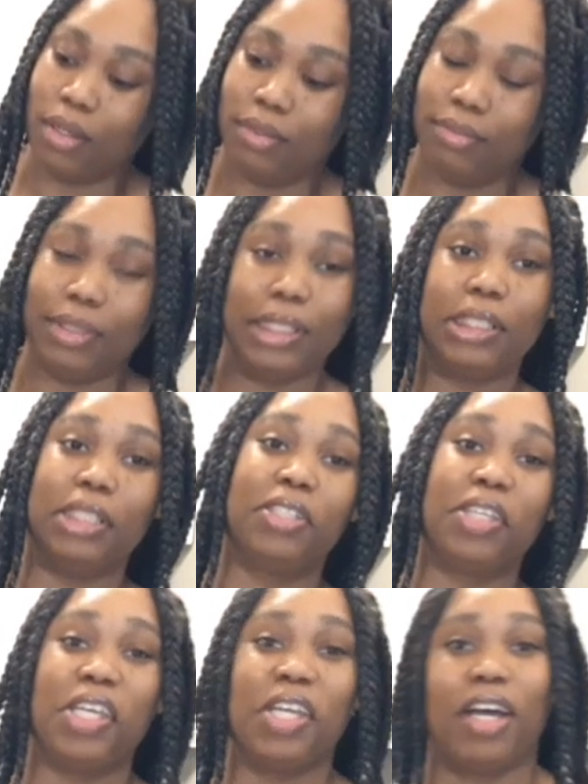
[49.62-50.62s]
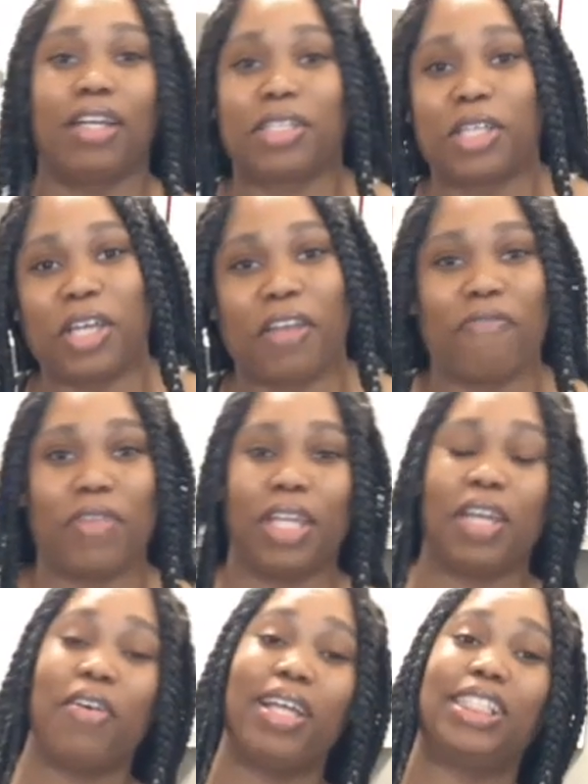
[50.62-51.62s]
This is Kiana's cooking
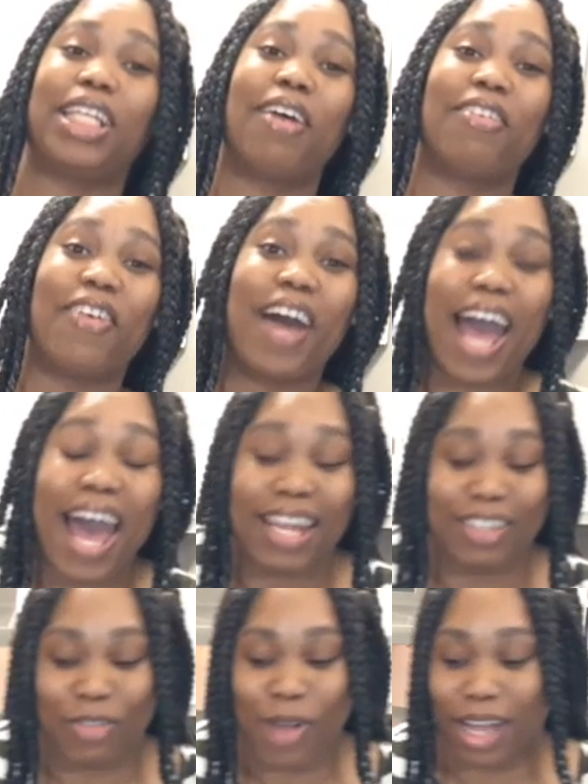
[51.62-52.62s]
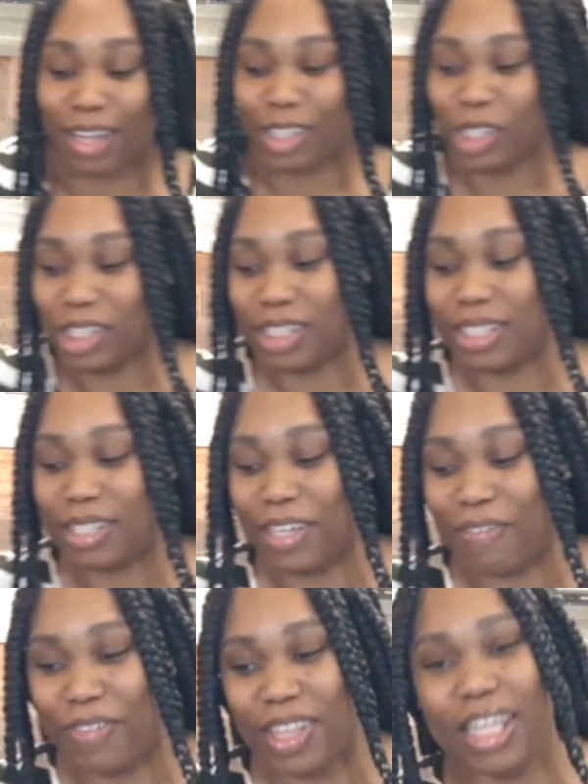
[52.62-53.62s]
video. As y'all know how I do, I cook the
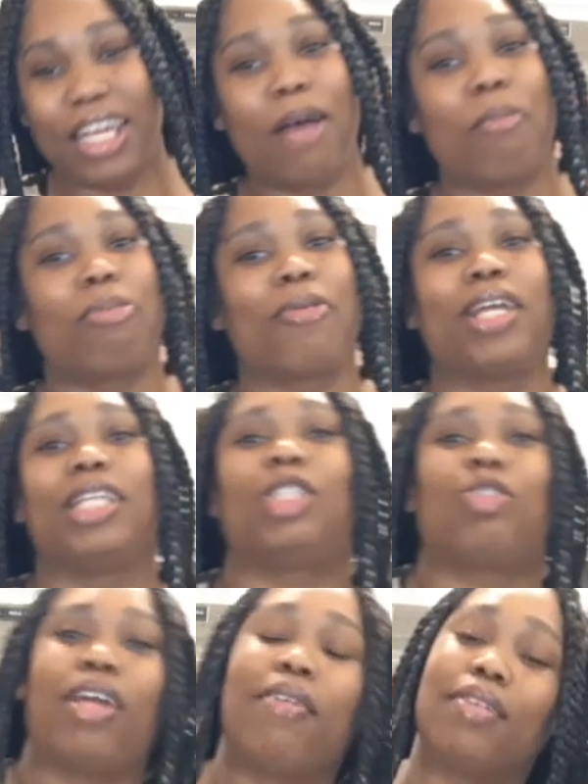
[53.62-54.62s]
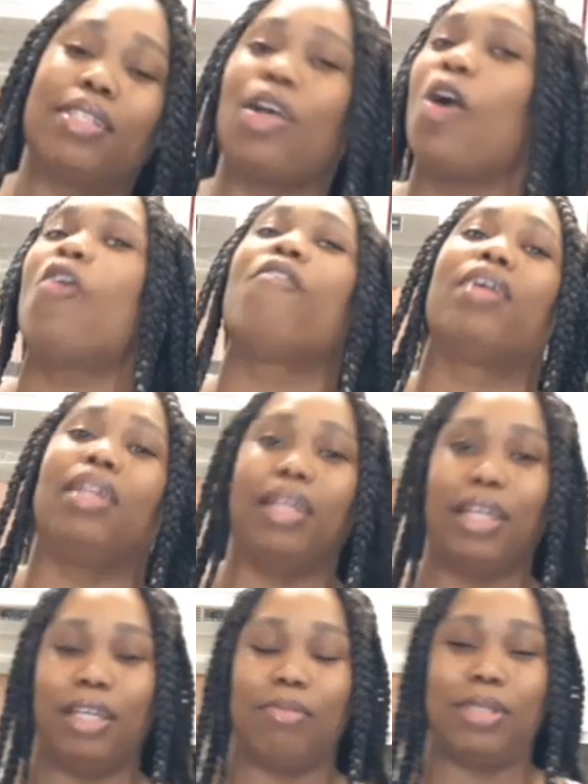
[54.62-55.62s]
stuff and then I bring Travis over and
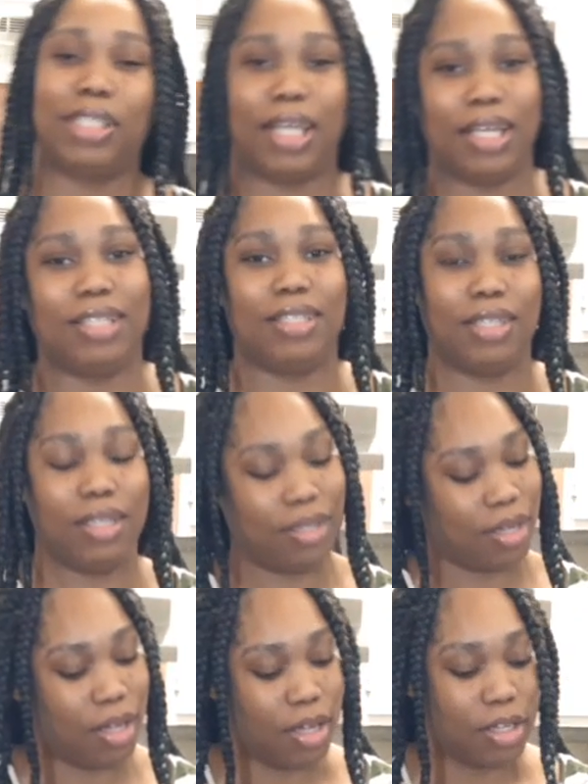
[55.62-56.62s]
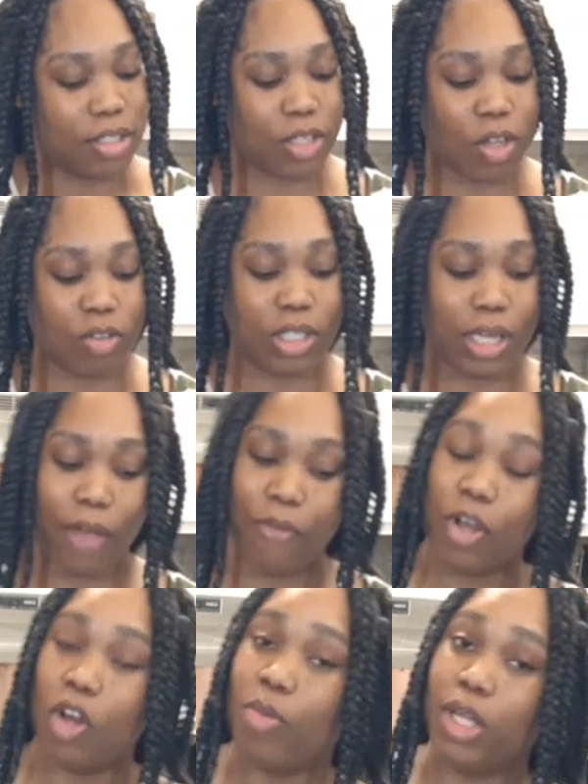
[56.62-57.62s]
let him taste it. So today we're
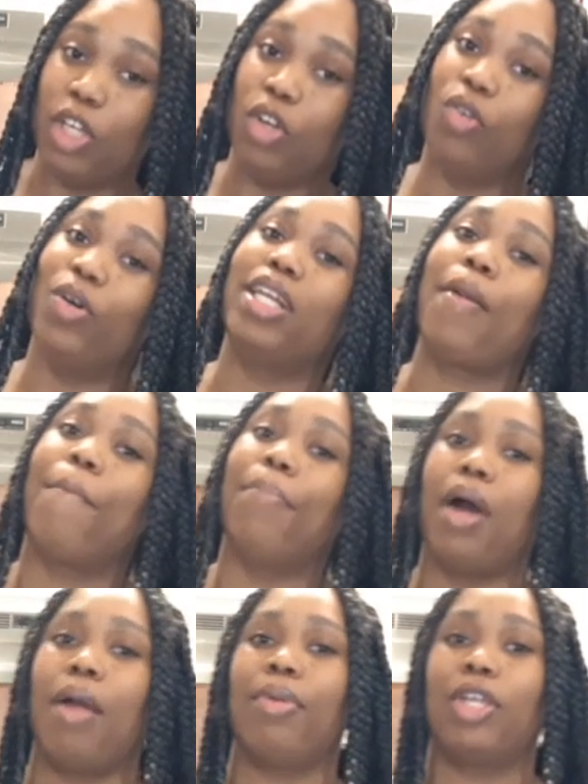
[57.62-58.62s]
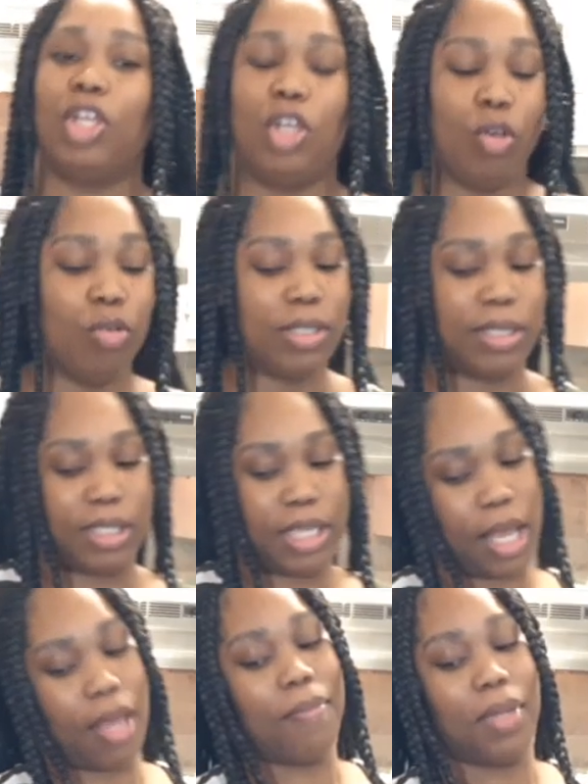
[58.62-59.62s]
going to be doing a barbecue
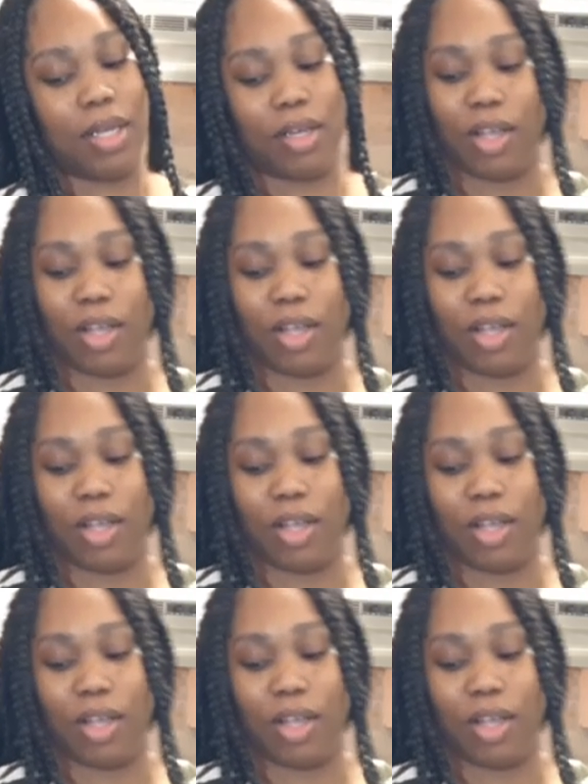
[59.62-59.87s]
salmon